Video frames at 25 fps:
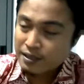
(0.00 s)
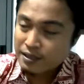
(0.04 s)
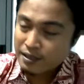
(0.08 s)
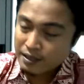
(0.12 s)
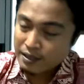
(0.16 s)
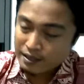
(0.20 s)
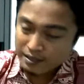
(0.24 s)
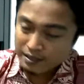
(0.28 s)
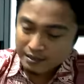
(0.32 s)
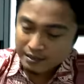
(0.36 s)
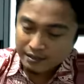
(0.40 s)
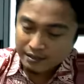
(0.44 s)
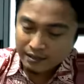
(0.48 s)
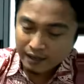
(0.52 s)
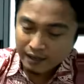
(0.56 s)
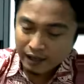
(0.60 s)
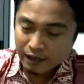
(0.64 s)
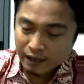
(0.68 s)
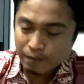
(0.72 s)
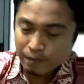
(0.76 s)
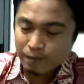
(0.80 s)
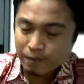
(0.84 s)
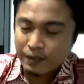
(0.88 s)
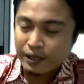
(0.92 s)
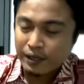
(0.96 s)

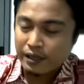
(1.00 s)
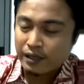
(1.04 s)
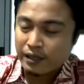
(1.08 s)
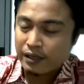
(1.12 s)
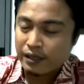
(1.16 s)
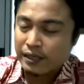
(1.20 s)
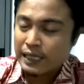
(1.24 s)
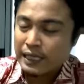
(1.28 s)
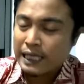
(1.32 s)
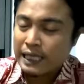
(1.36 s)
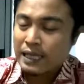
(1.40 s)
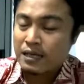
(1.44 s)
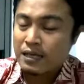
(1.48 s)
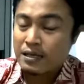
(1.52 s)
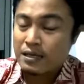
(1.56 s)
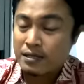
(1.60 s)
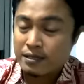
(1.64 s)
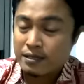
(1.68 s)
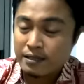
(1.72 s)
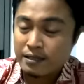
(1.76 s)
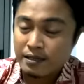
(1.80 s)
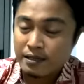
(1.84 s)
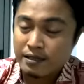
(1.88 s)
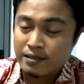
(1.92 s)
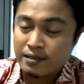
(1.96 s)
itself here
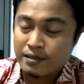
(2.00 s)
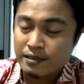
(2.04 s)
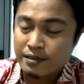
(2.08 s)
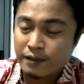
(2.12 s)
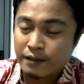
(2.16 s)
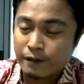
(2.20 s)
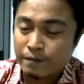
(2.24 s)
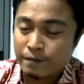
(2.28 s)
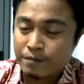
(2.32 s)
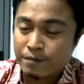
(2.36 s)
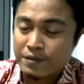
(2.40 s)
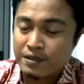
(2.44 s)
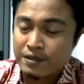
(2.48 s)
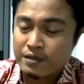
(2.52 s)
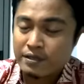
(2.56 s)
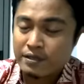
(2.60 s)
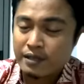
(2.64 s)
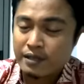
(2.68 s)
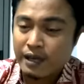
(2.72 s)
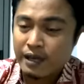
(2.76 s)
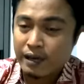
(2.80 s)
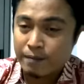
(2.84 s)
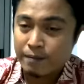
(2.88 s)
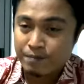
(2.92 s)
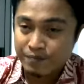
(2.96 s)
consists of
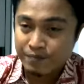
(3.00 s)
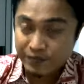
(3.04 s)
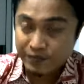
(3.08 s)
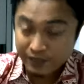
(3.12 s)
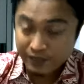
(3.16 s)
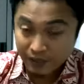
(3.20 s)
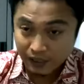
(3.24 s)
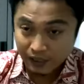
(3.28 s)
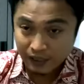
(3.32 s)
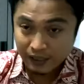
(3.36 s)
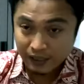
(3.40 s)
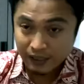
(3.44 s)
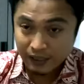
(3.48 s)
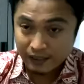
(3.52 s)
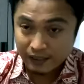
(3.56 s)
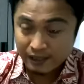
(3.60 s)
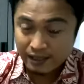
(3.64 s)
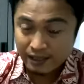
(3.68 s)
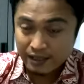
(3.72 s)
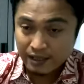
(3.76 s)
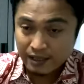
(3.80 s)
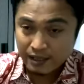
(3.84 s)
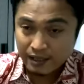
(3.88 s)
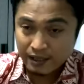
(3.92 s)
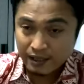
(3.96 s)
steps on it.
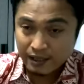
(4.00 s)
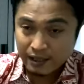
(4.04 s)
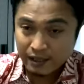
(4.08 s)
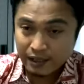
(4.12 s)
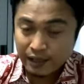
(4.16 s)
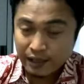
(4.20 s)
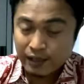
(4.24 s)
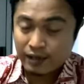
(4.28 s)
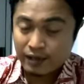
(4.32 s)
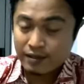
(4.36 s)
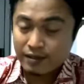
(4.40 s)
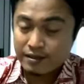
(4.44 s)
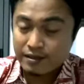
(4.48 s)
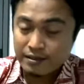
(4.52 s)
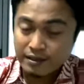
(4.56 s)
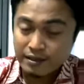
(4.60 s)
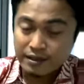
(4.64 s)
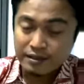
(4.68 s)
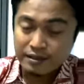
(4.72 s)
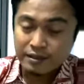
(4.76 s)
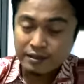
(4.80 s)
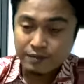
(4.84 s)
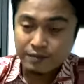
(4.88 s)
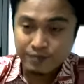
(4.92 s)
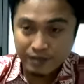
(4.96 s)
Yeah,
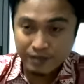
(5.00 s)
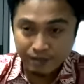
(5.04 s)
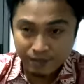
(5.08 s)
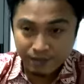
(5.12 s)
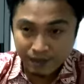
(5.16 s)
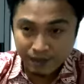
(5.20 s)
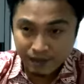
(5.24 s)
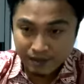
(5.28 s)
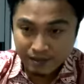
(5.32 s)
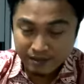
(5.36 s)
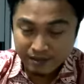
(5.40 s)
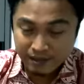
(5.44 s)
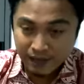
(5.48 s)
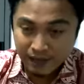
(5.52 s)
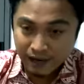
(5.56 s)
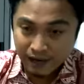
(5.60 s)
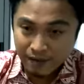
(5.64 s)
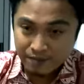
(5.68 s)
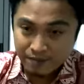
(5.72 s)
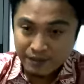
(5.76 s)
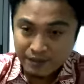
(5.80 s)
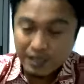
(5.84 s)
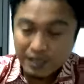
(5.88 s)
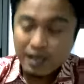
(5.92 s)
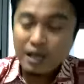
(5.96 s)
consists of several
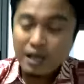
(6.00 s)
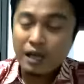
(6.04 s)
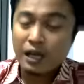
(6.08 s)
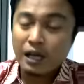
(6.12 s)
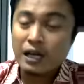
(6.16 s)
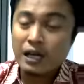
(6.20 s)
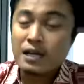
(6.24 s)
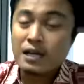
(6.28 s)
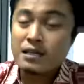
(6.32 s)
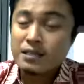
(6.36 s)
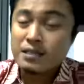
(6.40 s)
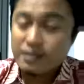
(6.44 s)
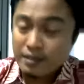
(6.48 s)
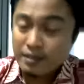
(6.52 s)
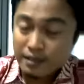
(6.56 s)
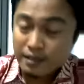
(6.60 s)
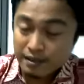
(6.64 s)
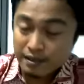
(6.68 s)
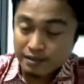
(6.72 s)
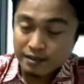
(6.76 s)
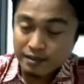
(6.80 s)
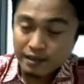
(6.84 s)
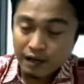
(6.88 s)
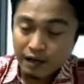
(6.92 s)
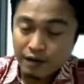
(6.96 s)
steps,
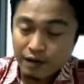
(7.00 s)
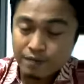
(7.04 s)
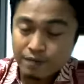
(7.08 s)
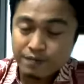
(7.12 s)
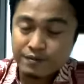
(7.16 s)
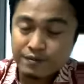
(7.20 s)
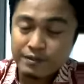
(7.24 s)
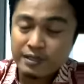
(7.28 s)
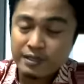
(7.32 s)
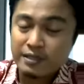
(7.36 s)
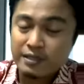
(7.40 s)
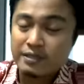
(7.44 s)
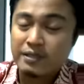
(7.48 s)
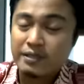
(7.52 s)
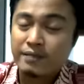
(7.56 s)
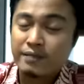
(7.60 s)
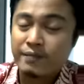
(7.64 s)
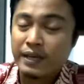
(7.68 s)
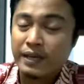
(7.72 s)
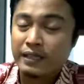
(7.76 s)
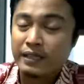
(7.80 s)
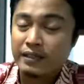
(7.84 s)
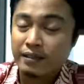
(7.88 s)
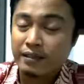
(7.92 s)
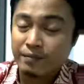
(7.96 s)
consists of
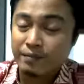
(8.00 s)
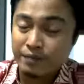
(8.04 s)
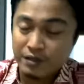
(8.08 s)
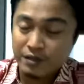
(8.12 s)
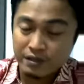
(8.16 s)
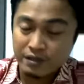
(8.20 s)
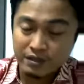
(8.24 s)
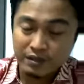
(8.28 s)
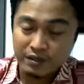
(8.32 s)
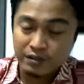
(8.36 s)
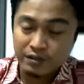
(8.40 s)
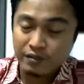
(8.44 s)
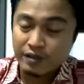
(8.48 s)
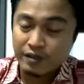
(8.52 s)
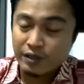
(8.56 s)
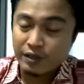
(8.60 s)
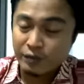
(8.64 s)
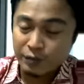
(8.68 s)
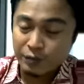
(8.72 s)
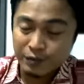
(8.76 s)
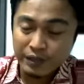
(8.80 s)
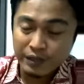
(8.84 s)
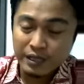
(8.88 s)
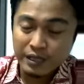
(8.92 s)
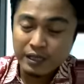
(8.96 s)
systematic procedure that
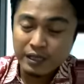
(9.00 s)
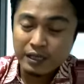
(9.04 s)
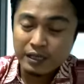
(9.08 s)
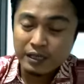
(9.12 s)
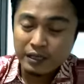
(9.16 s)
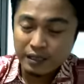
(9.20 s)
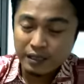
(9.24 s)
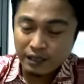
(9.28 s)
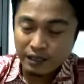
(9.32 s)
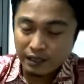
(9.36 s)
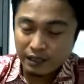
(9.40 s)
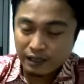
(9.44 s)
we